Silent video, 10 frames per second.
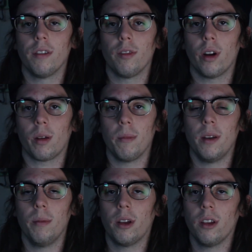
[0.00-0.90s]
definitely
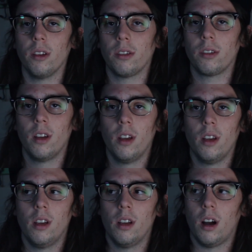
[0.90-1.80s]
recommend it because
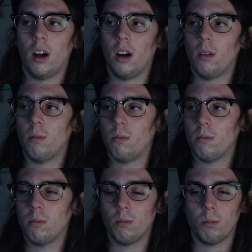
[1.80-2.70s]

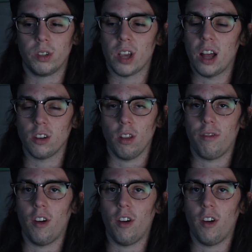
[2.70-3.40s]
besides all the